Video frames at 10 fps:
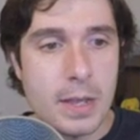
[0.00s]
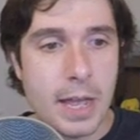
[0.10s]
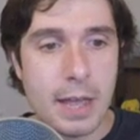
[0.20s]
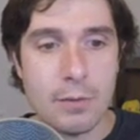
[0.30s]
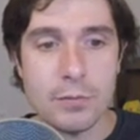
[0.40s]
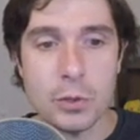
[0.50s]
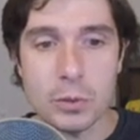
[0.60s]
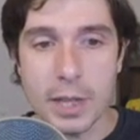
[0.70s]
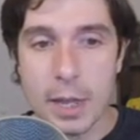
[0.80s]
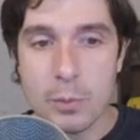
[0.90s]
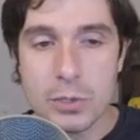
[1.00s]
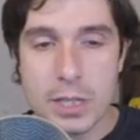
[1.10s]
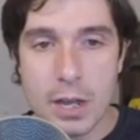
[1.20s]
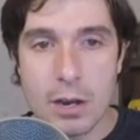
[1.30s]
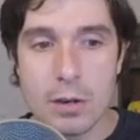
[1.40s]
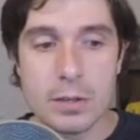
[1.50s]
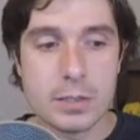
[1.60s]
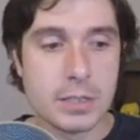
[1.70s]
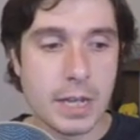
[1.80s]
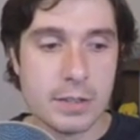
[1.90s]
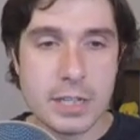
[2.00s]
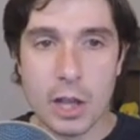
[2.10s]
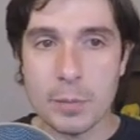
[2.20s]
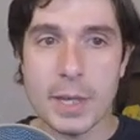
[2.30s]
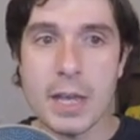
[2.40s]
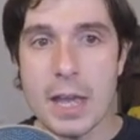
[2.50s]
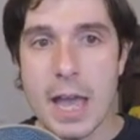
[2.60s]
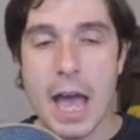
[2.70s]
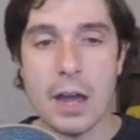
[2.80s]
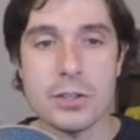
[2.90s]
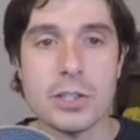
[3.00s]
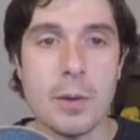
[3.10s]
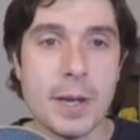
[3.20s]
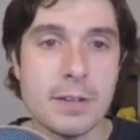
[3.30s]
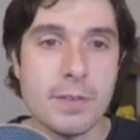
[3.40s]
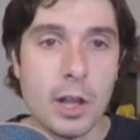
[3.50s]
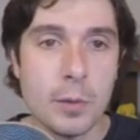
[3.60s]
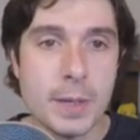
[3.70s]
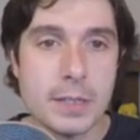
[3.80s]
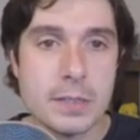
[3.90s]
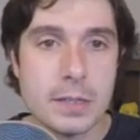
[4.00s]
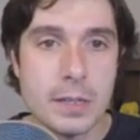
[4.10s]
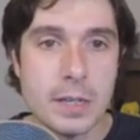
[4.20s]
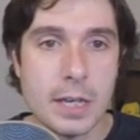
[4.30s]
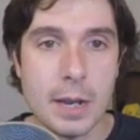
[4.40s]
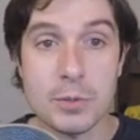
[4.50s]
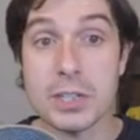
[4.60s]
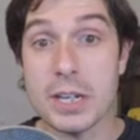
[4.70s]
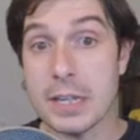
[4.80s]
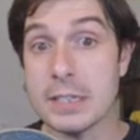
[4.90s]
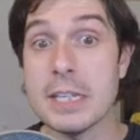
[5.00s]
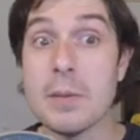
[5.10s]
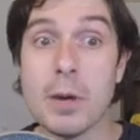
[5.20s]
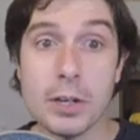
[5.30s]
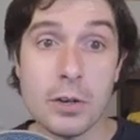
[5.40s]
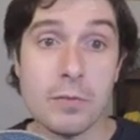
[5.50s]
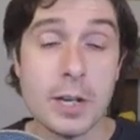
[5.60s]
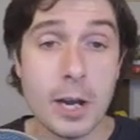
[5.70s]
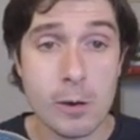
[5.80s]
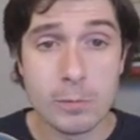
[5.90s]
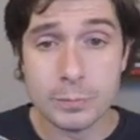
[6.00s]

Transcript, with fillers: I have a few labels here. It's kind of telling me how to start my development. And I'm just going to hit debug over here.